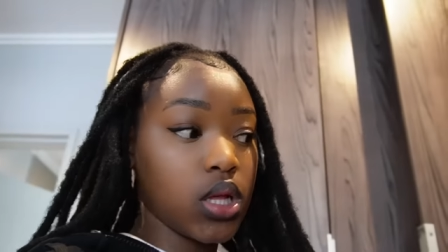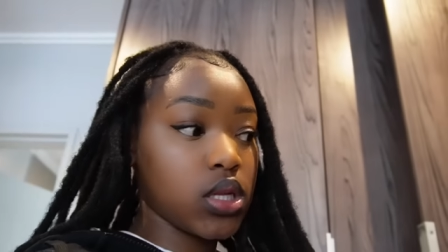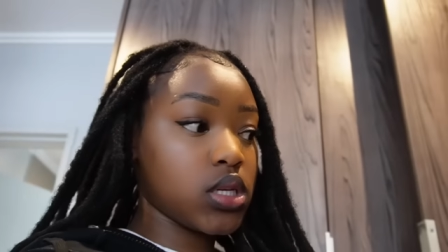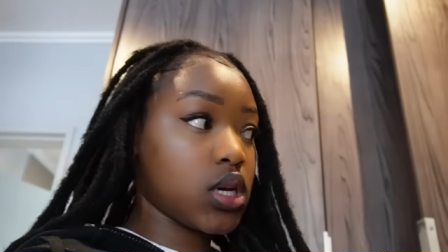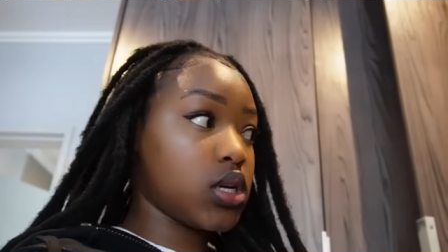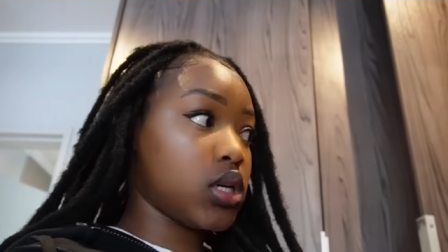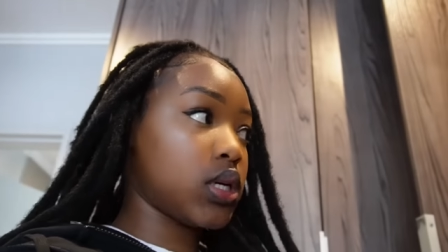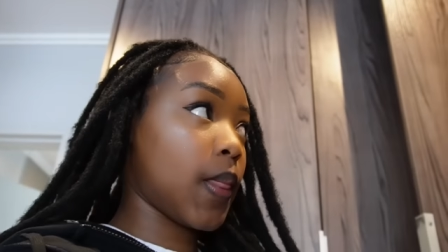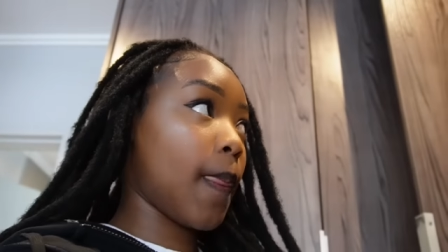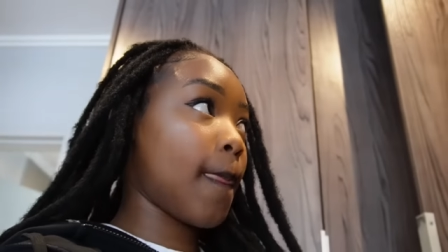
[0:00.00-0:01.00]
that's kind
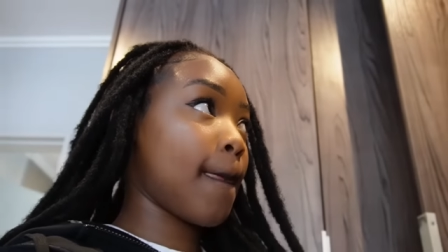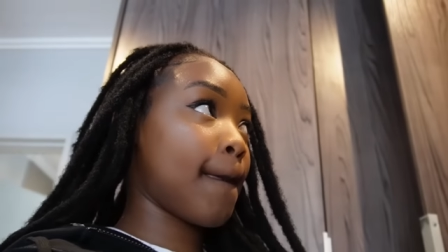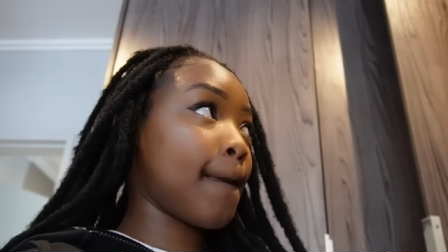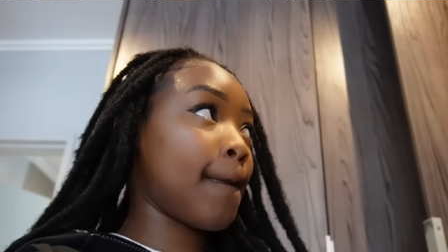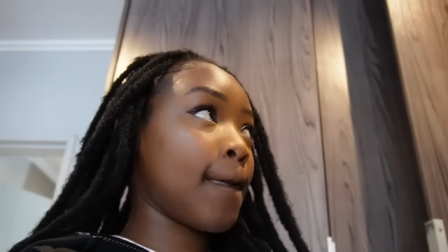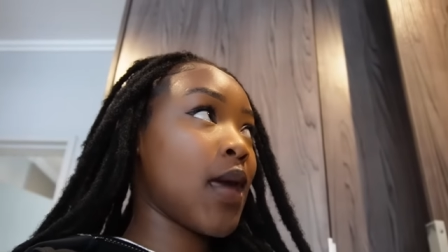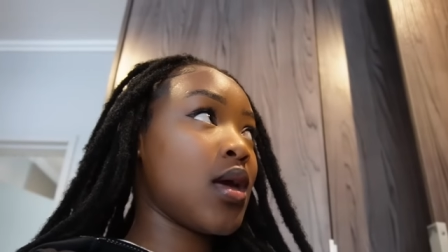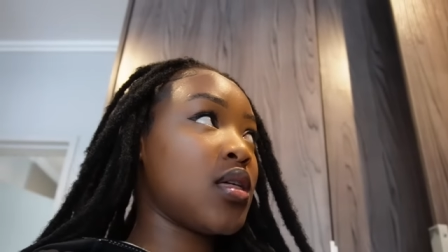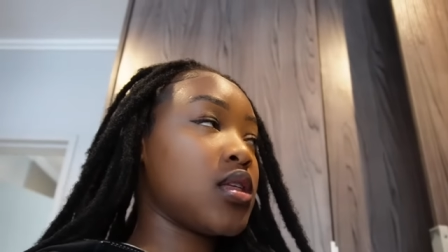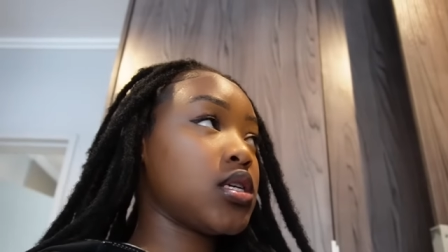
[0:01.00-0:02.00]
of
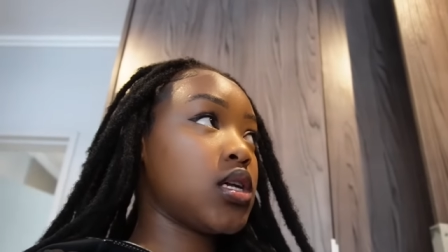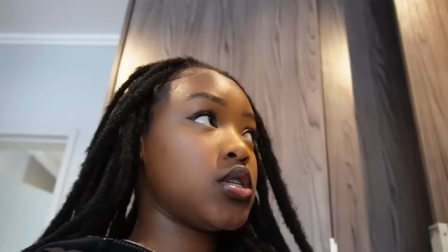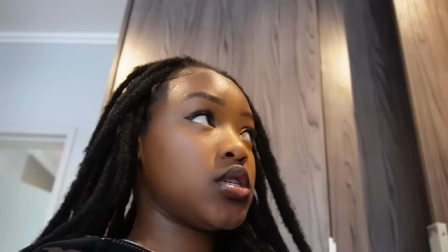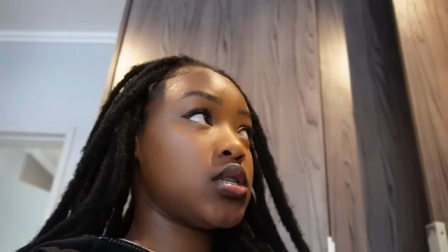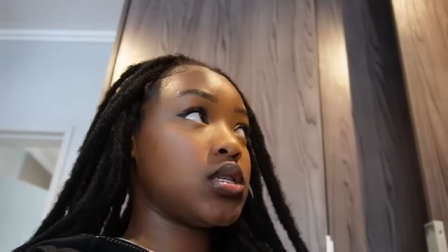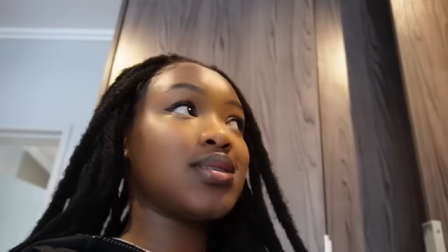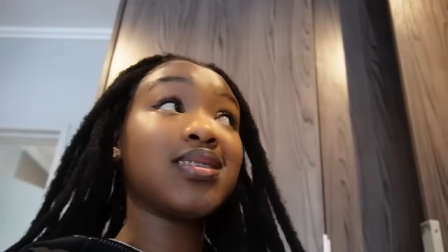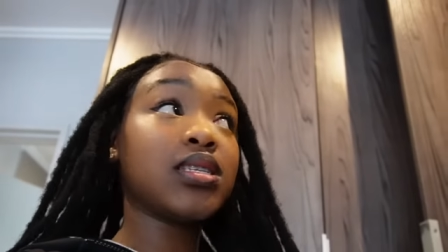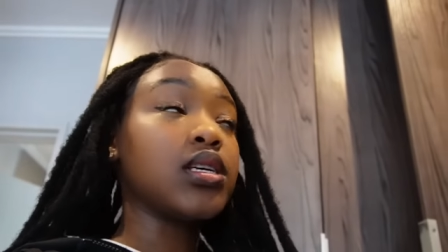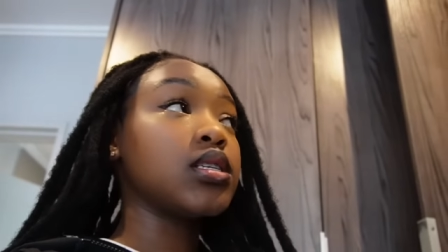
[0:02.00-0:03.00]
that's kind of just
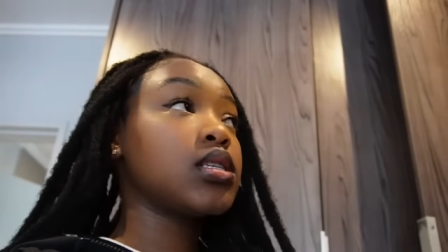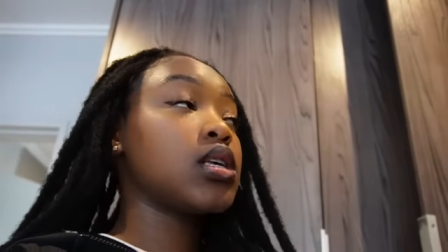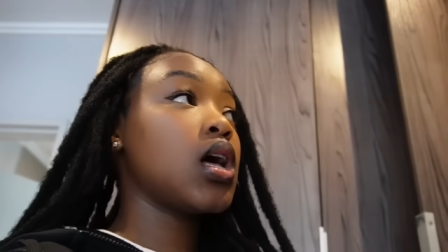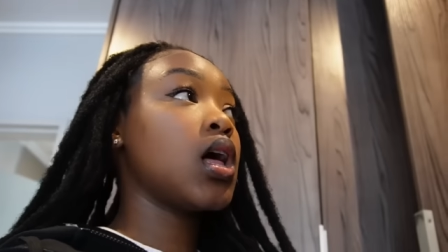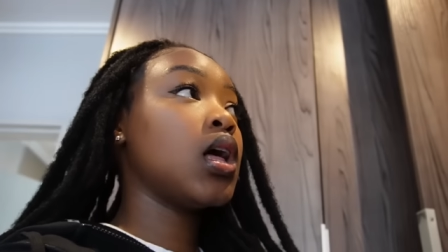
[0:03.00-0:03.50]
sus